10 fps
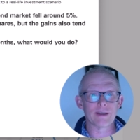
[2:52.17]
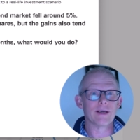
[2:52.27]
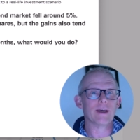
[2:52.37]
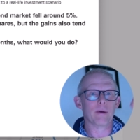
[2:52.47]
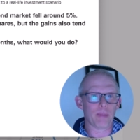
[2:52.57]

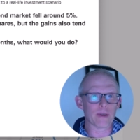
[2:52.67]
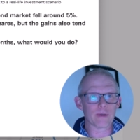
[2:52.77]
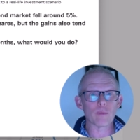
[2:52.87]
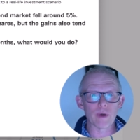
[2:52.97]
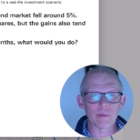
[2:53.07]
but
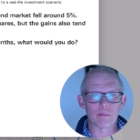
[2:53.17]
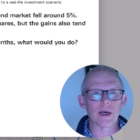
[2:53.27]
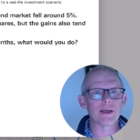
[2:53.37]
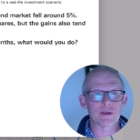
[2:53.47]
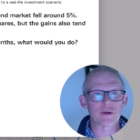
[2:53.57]
we'd buy
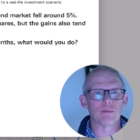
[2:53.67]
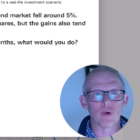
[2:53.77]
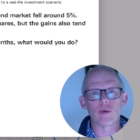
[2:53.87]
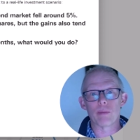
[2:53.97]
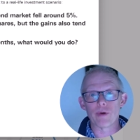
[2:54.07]
some more
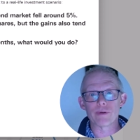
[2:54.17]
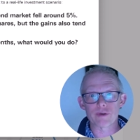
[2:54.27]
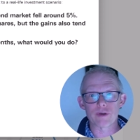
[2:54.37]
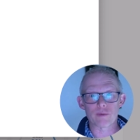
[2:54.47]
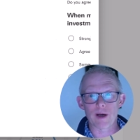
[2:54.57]
bonds as
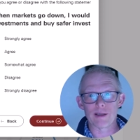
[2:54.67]
well.